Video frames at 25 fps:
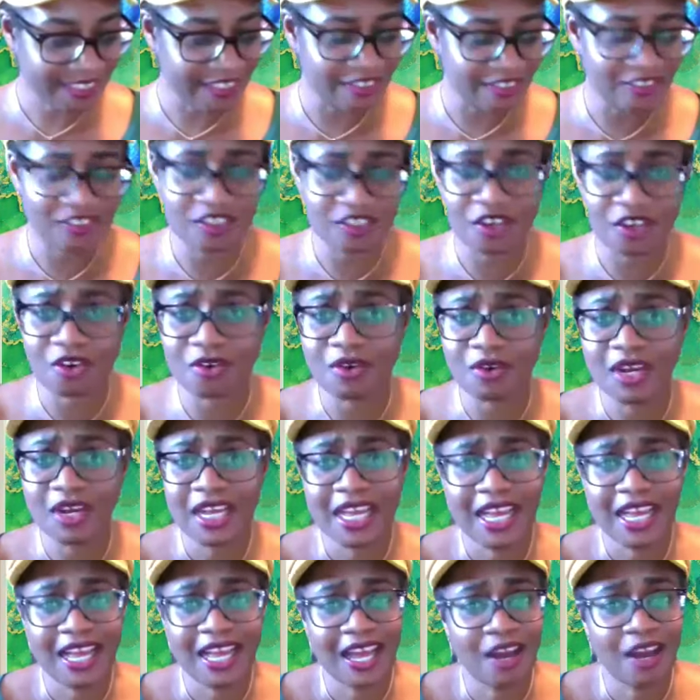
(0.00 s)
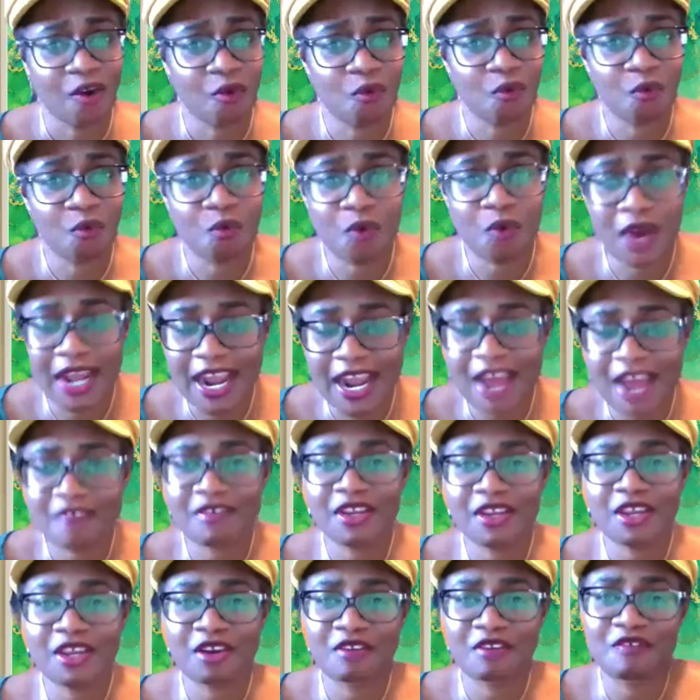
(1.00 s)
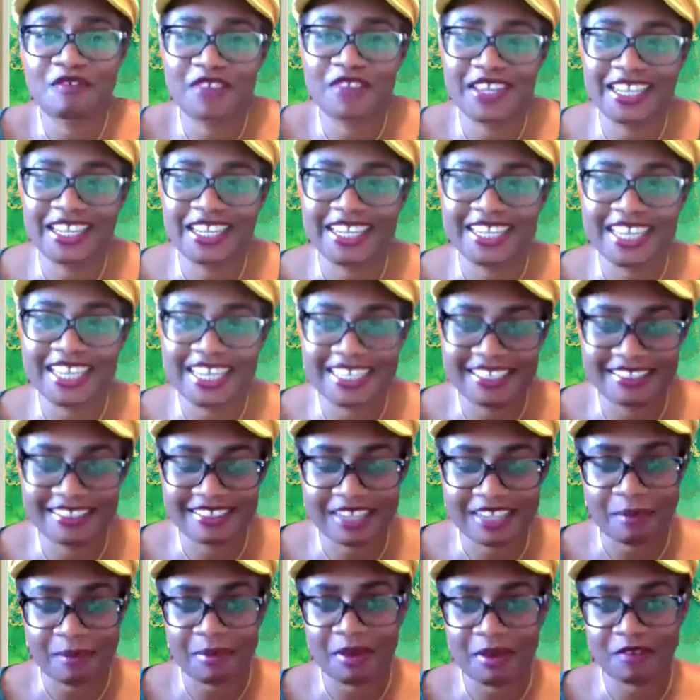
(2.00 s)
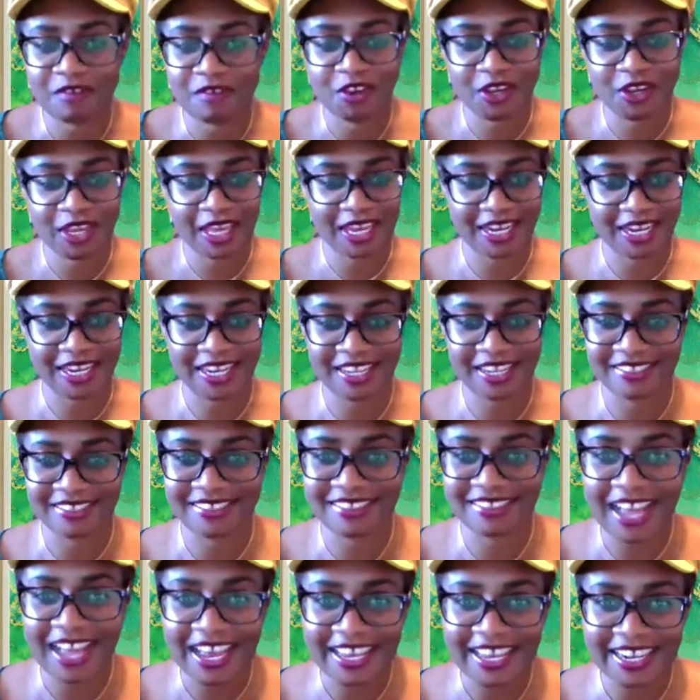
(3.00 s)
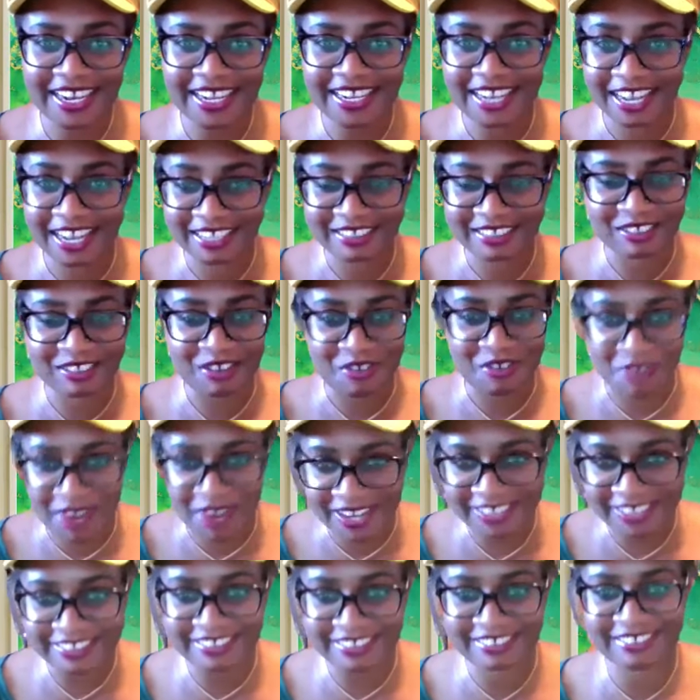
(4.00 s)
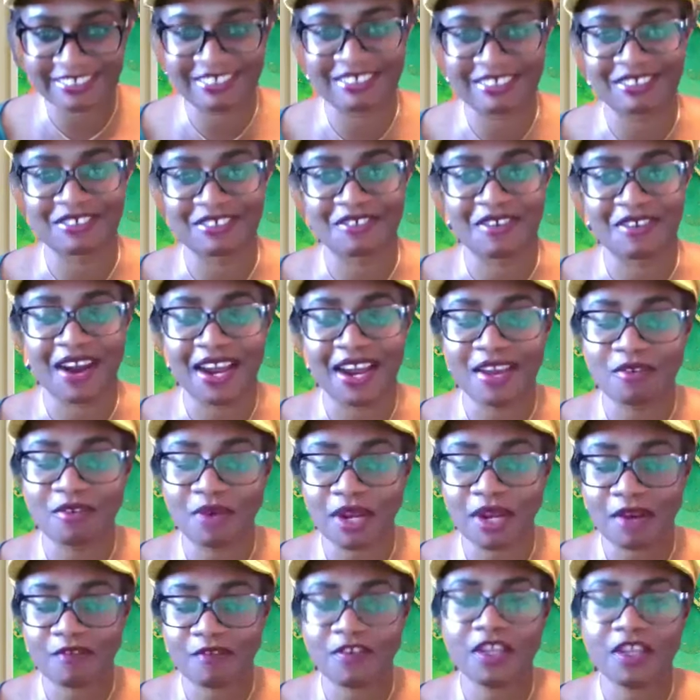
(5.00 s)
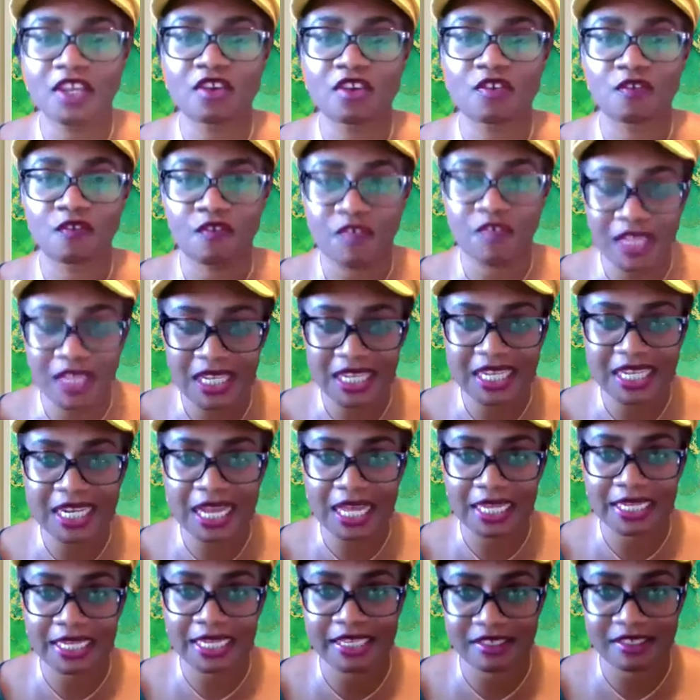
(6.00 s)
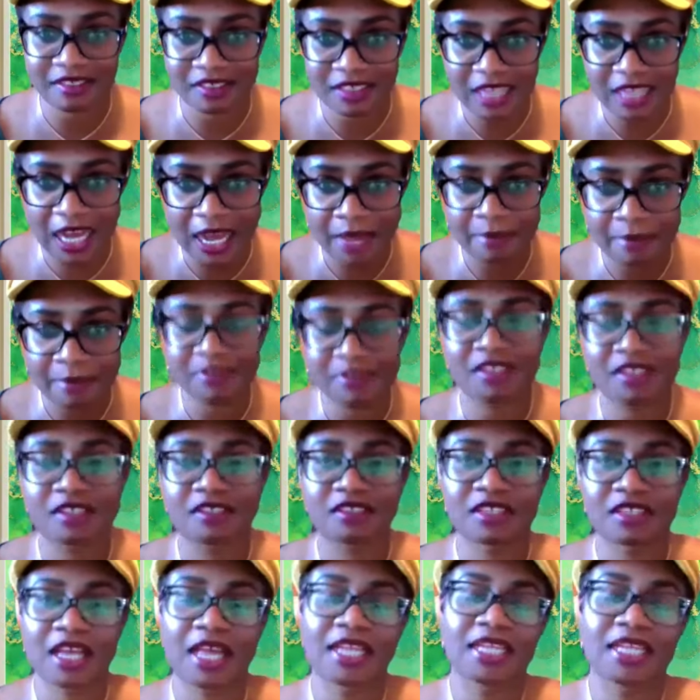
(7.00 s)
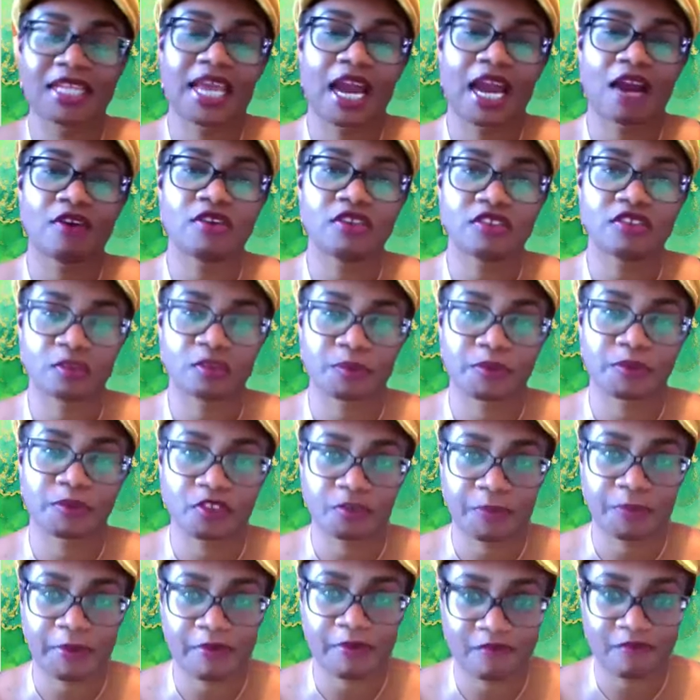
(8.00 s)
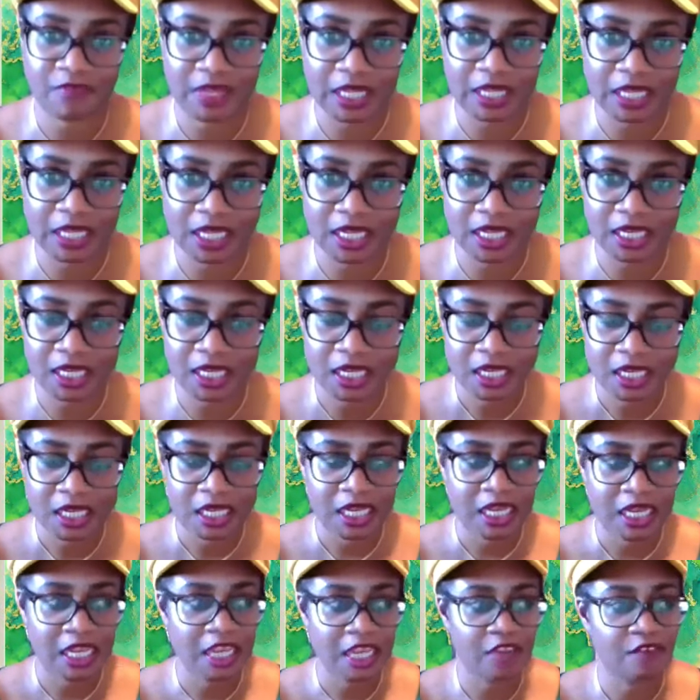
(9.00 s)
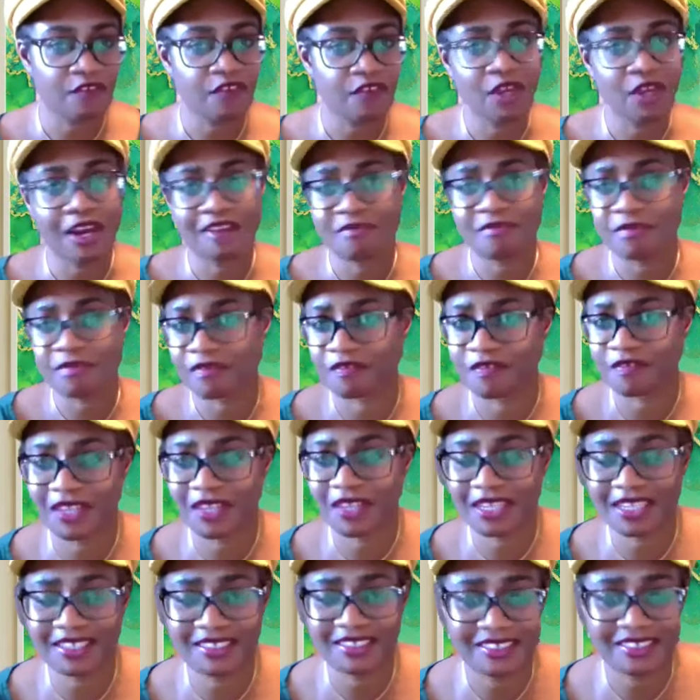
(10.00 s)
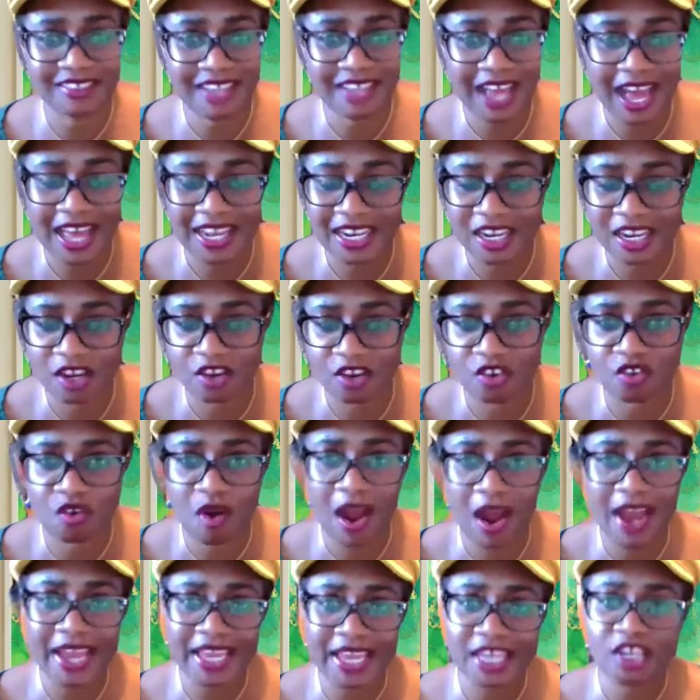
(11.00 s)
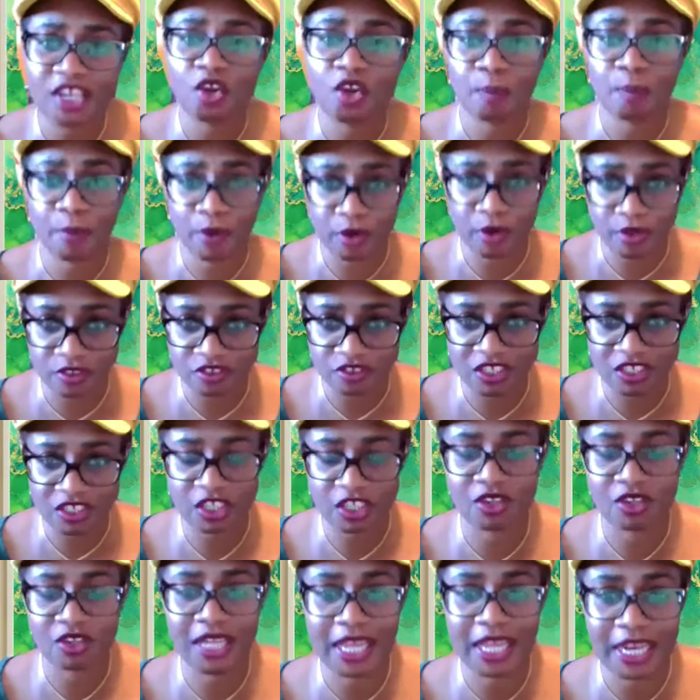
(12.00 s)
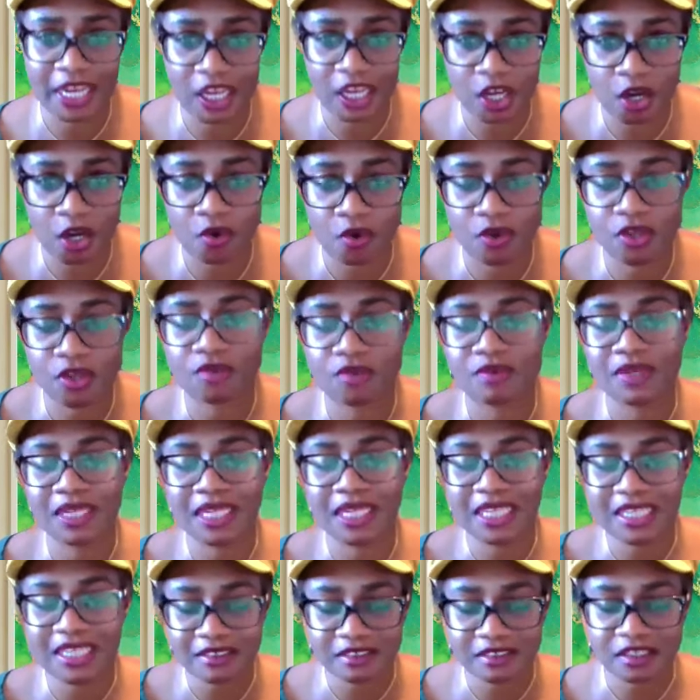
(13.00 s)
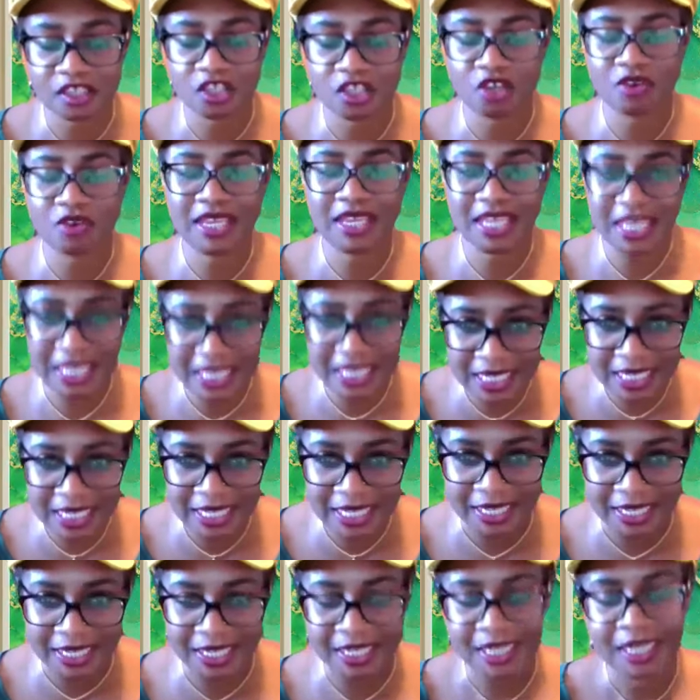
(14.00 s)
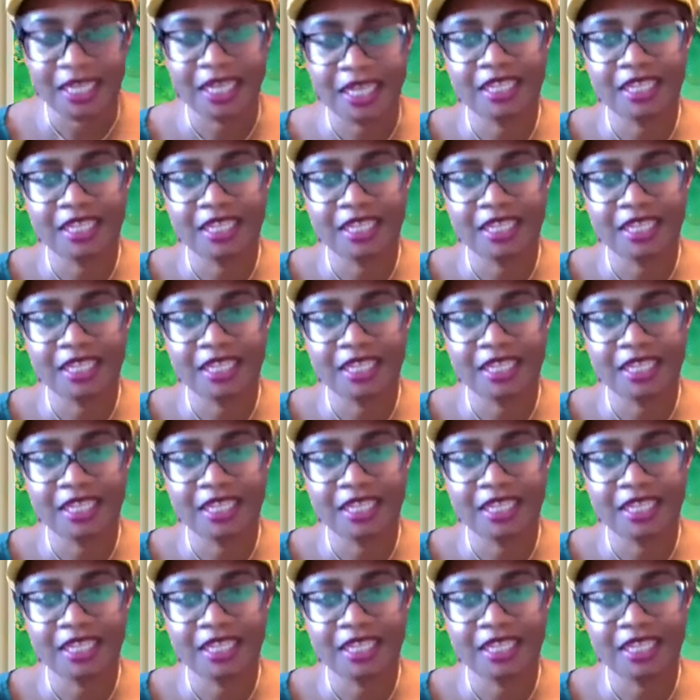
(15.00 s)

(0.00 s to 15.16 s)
So whatever you're feeling at this time, if you're getting excited, that's great too, right? Whatever you're feeling at this time is exactly how you're supposed to be feeling. If you have been feeling sad and crying, you're purging, you're letting go, you're releasing, you're healing.